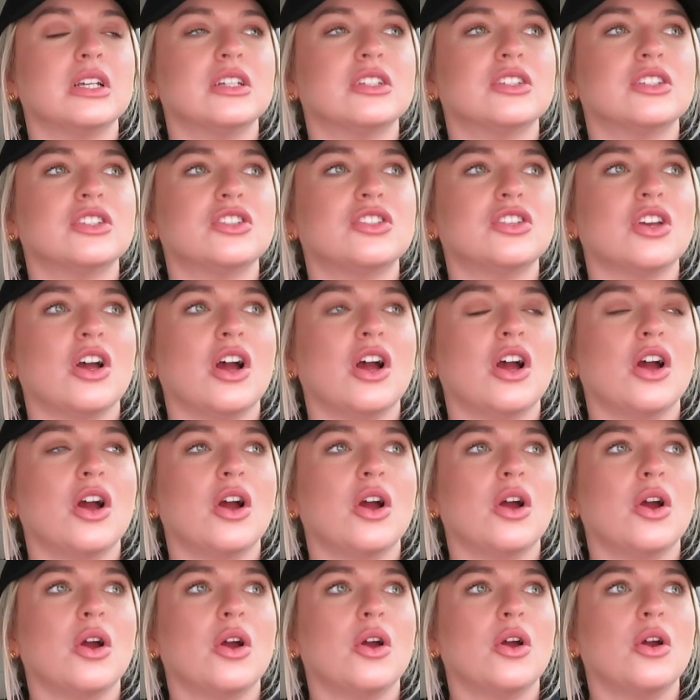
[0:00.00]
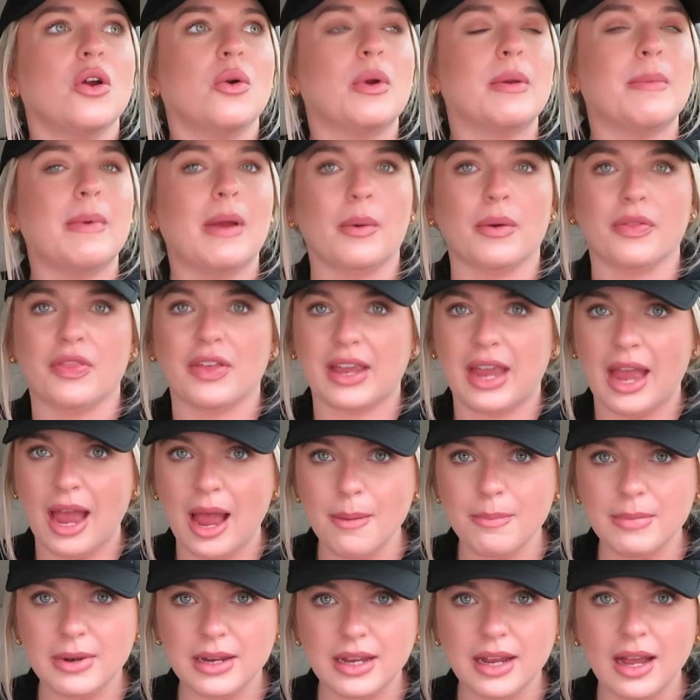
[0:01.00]
So we met with the
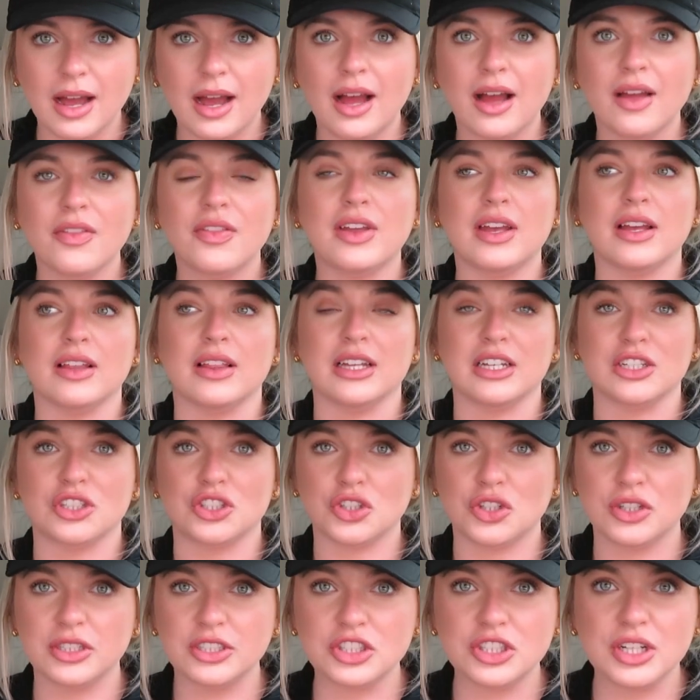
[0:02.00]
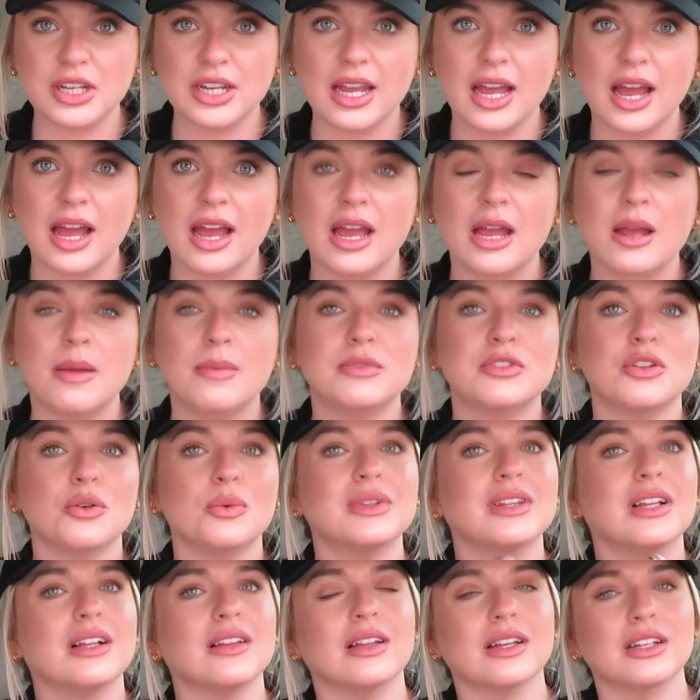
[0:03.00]
cabinet guy, the electrician came. So
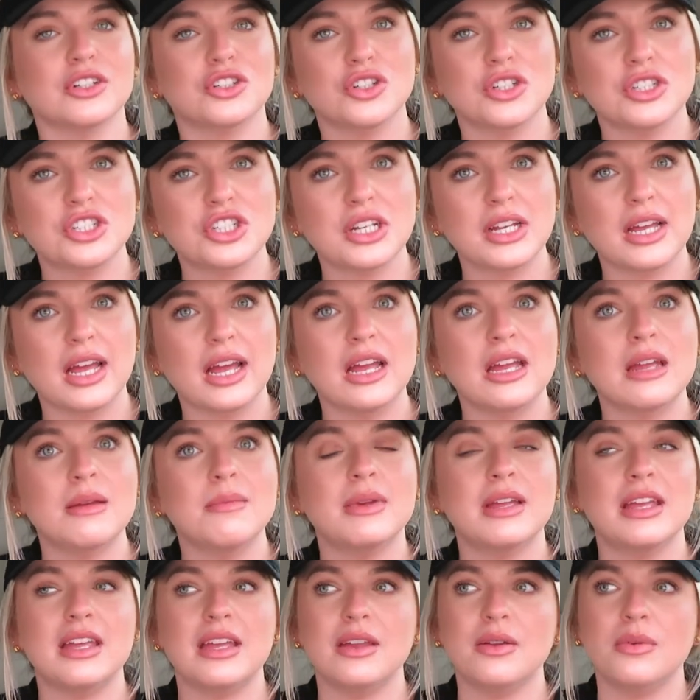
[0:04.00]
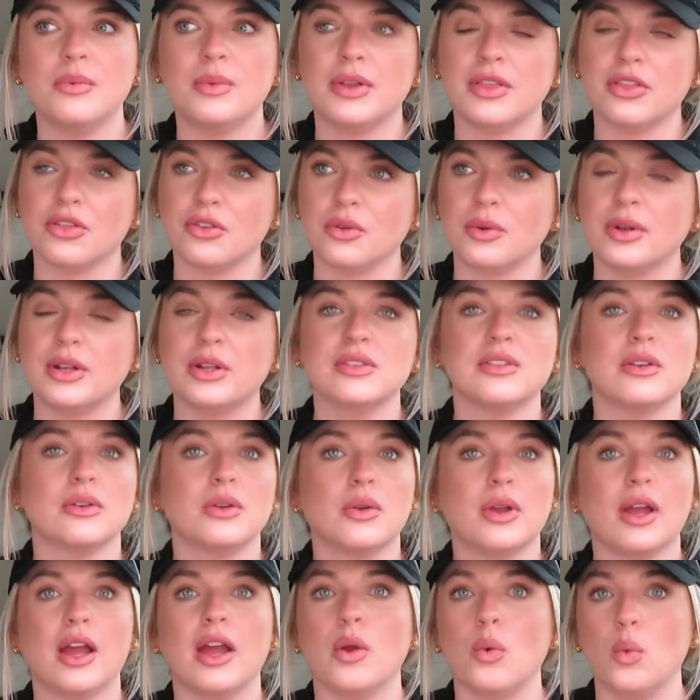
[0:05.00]
when the electrician came, he went through and he's like,
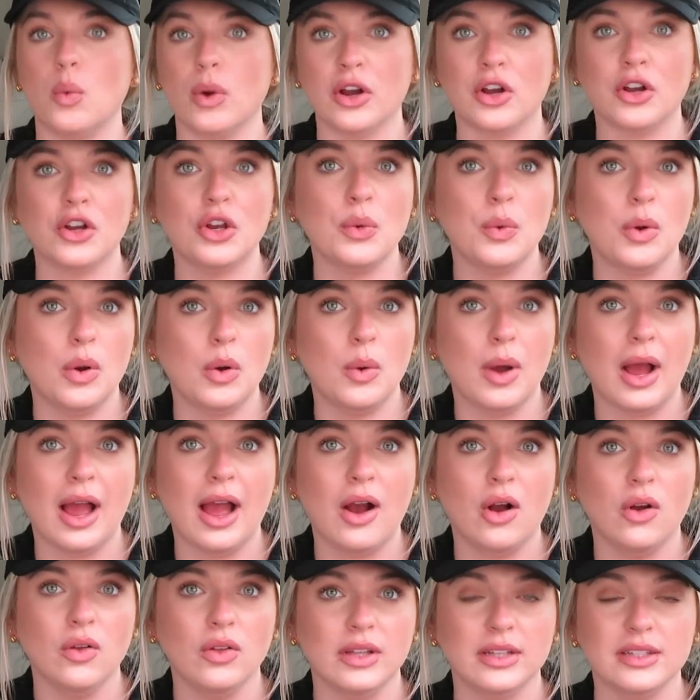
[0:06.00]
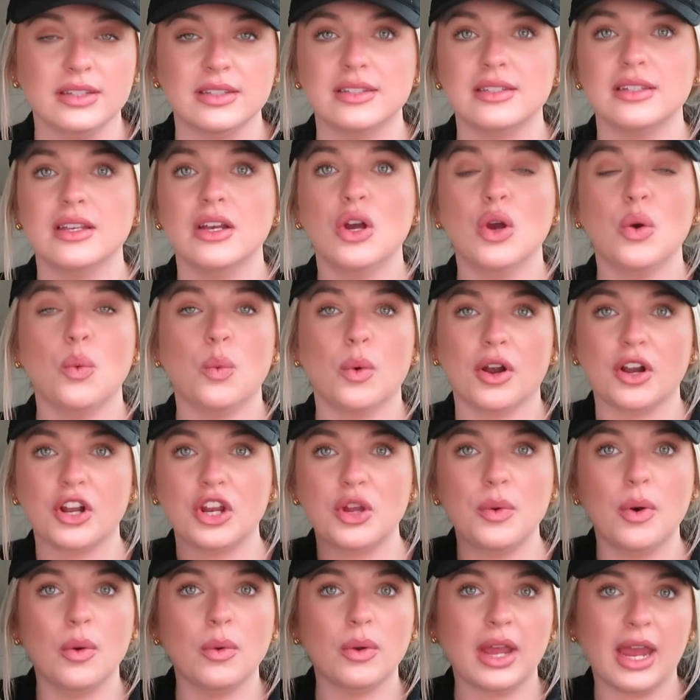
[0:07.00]
okay, where do you want outlets? Where do
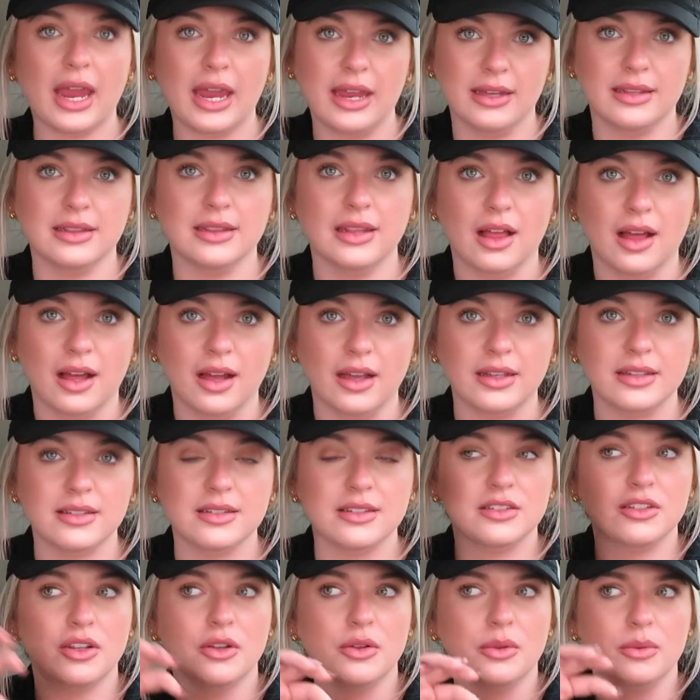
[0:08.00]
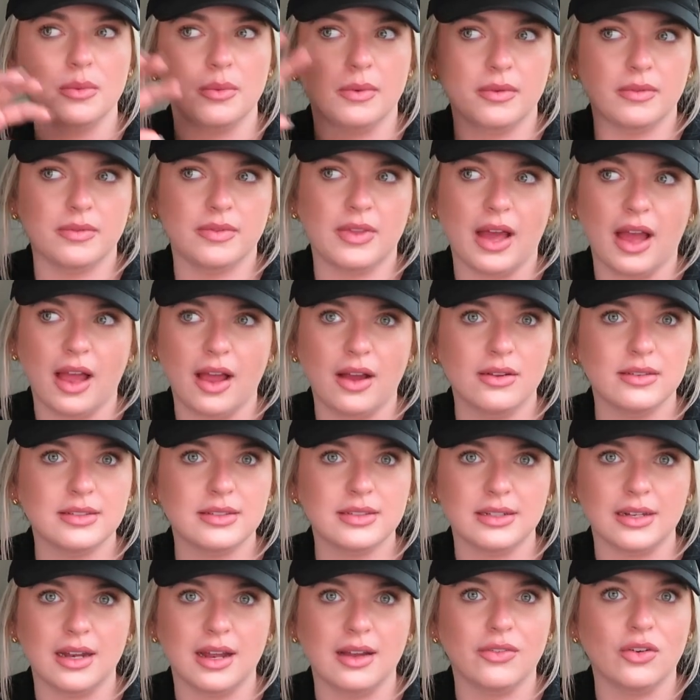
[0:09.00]
you want can lights? So the house
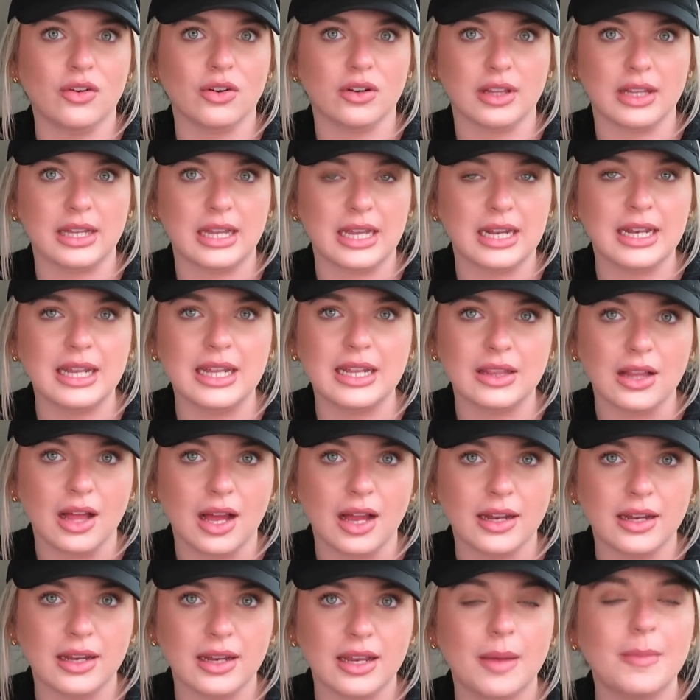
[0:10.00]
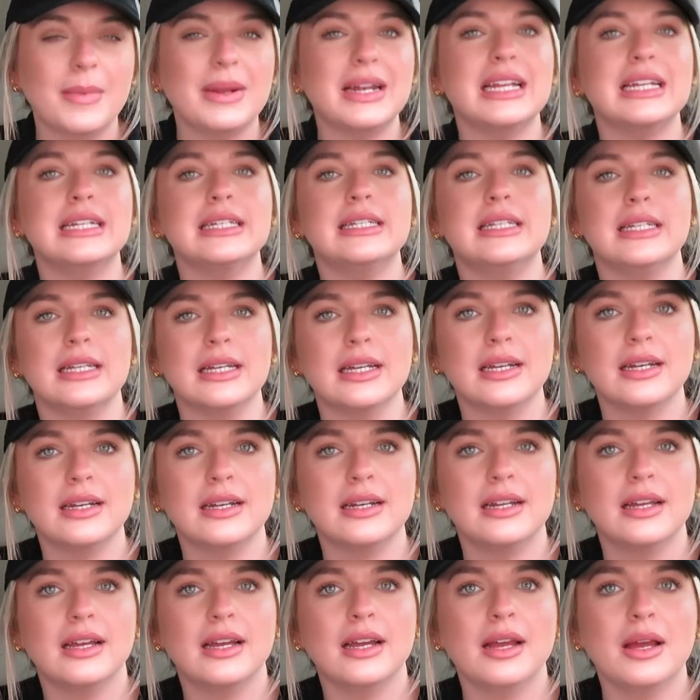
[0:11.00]
didn't have hardly any lighting. I mean, it
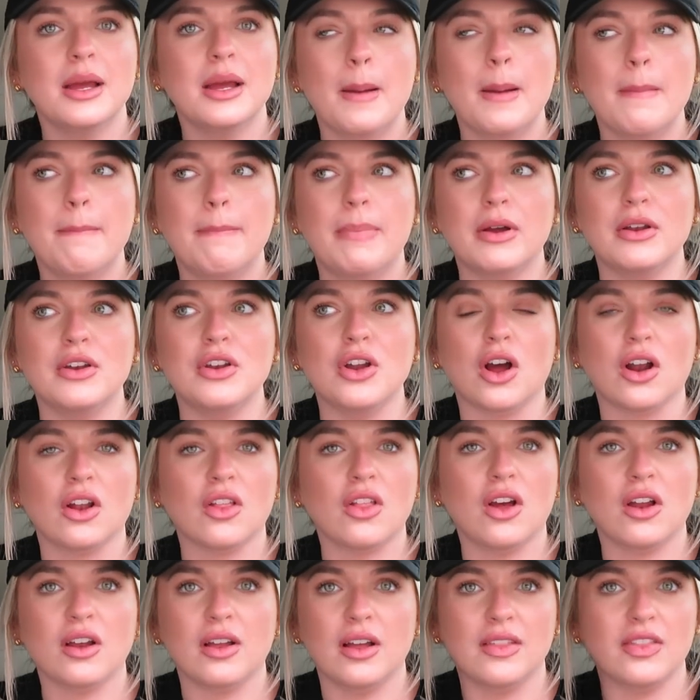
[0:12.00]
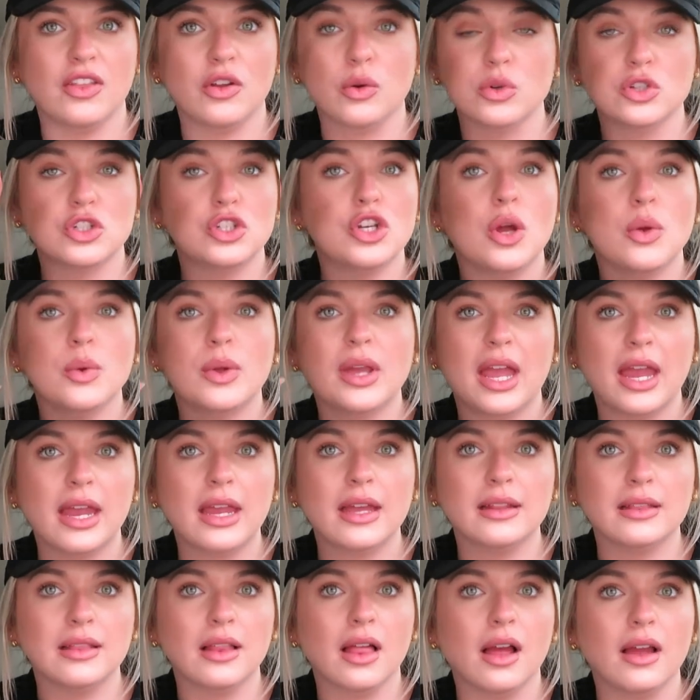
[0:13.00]
did, but not a lot of, there was no
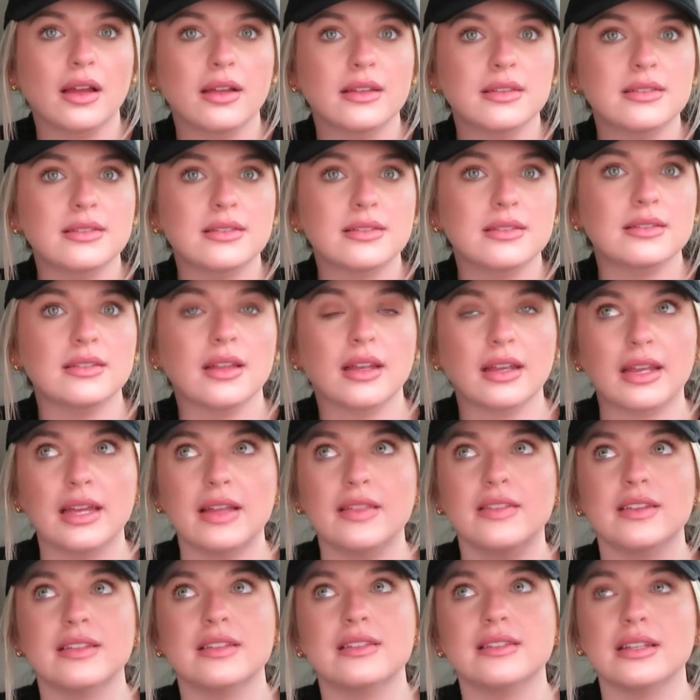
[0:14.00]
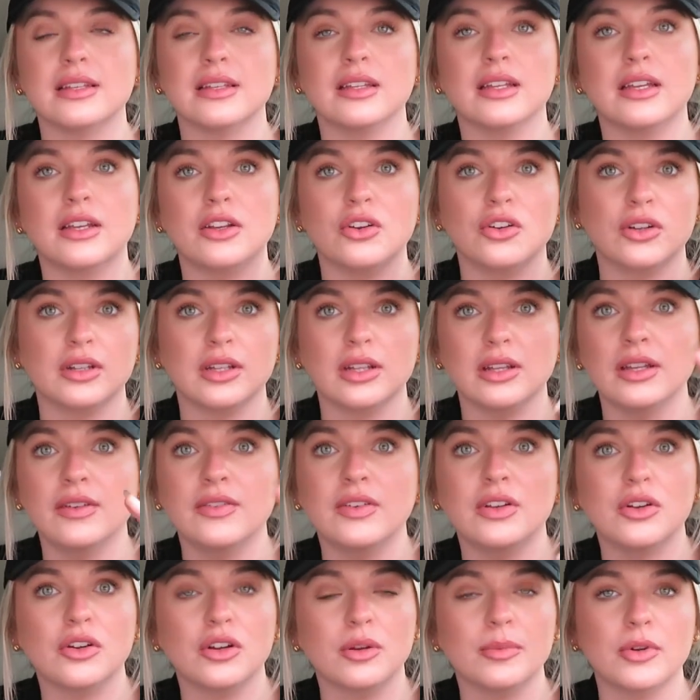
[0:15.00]
can lights like in the ceiling or in the
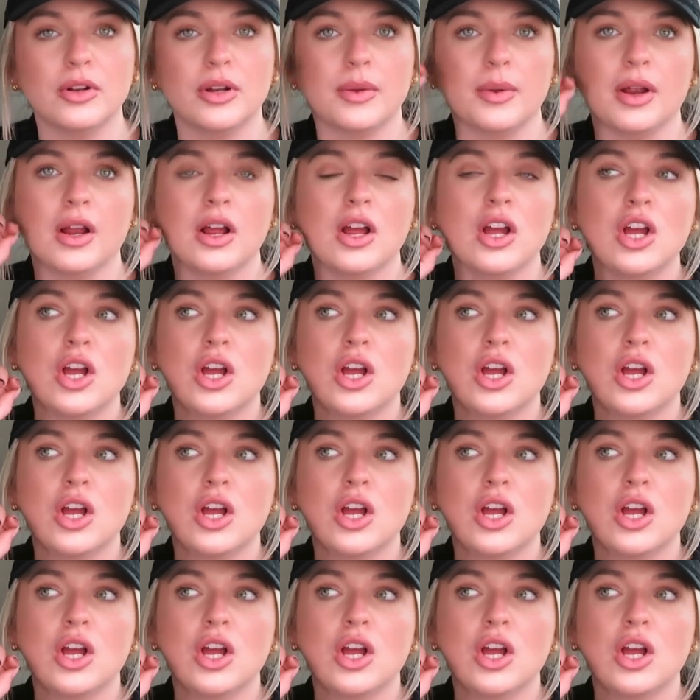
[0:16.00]
living room or anywhere.